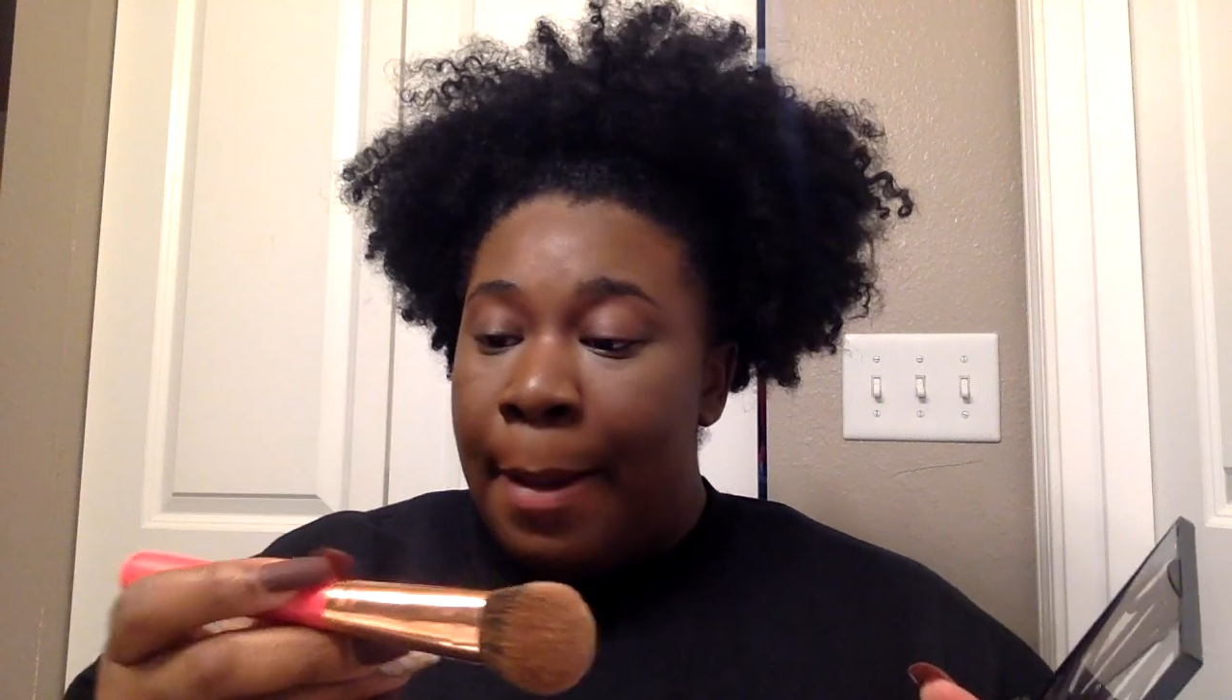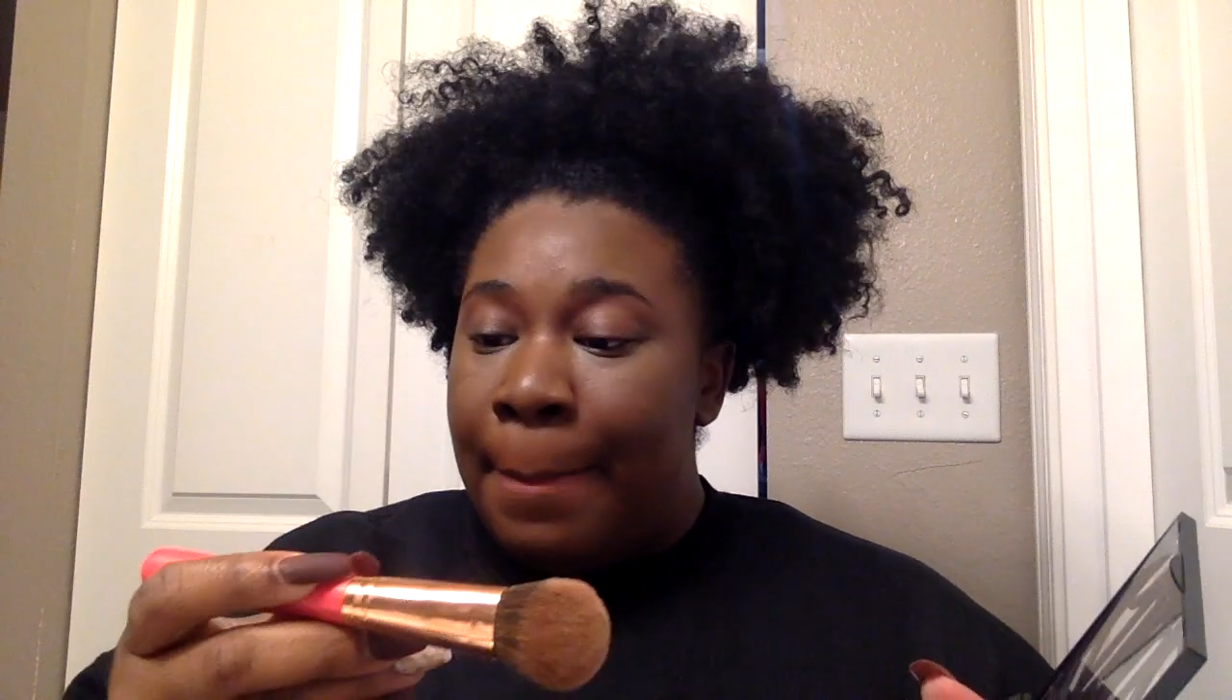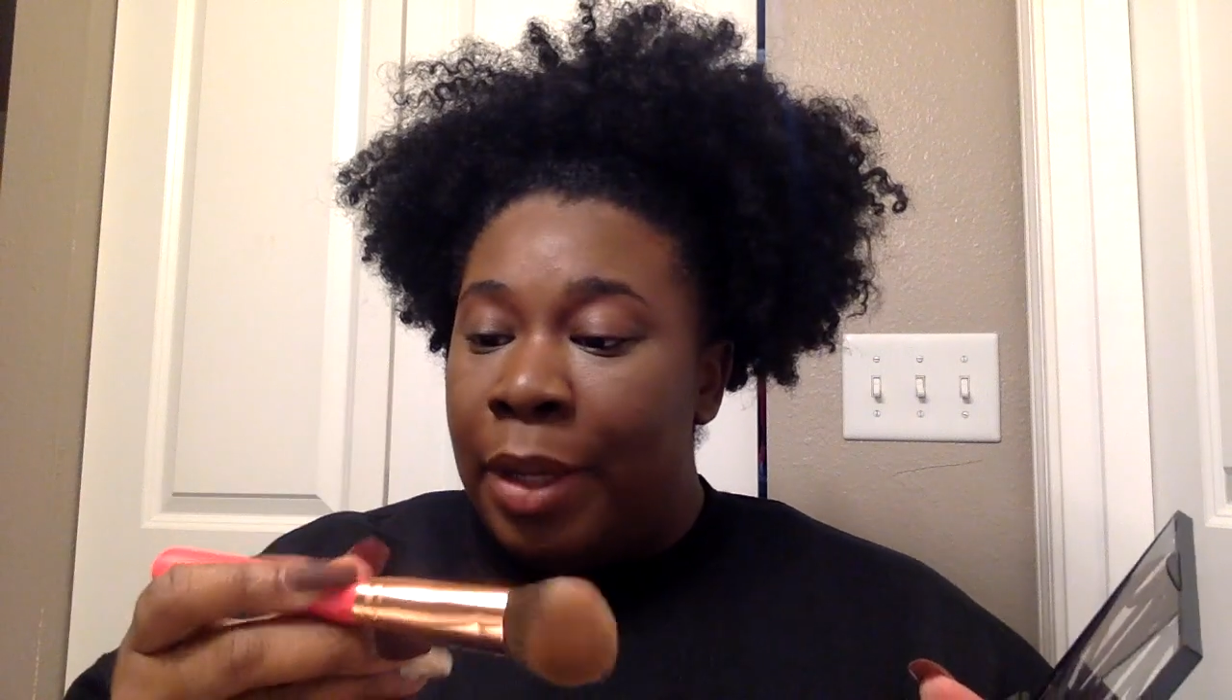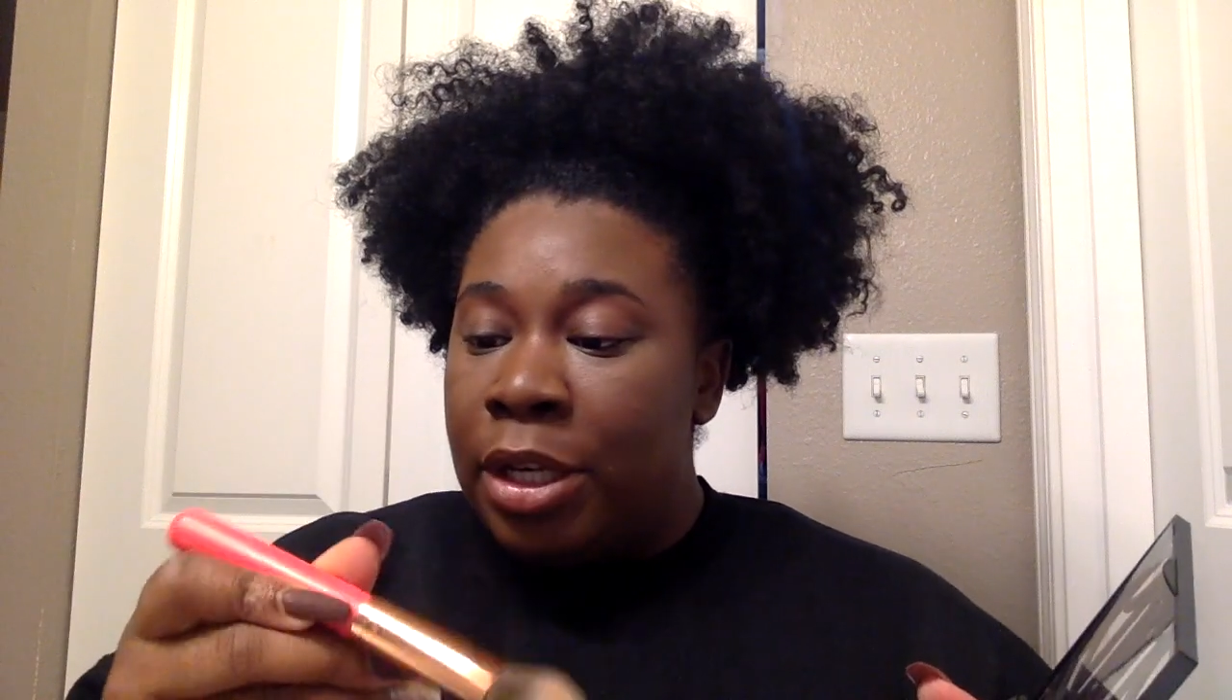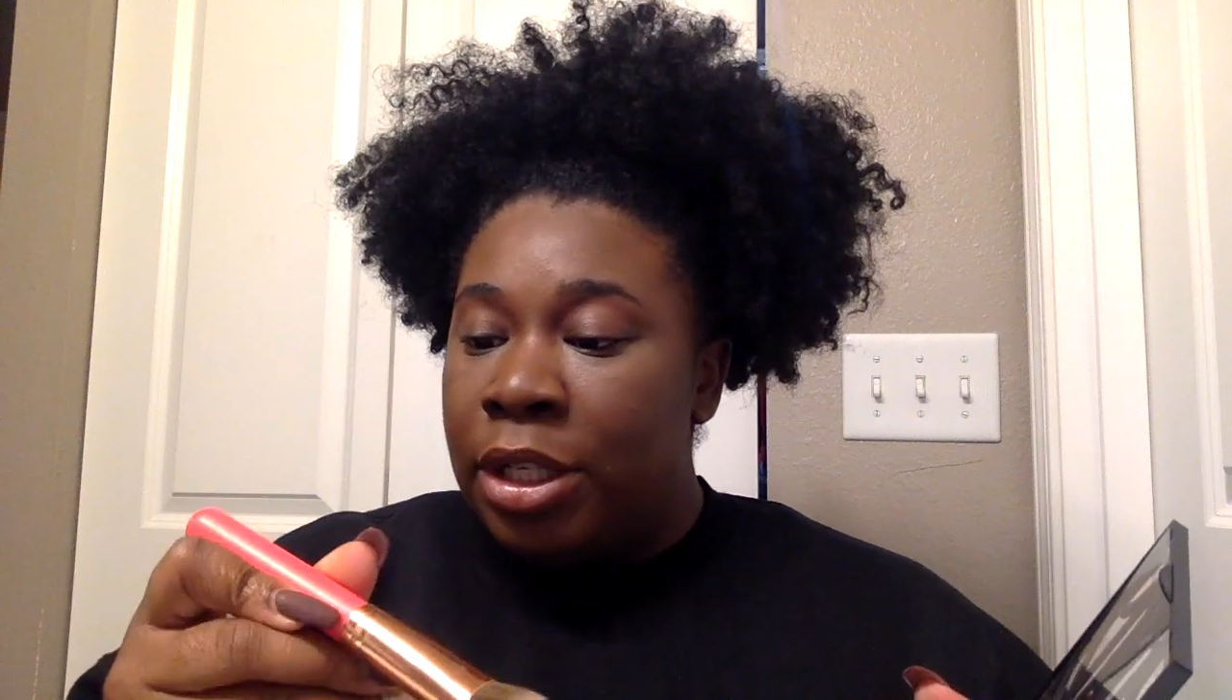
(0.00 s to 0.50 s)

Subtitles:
blush.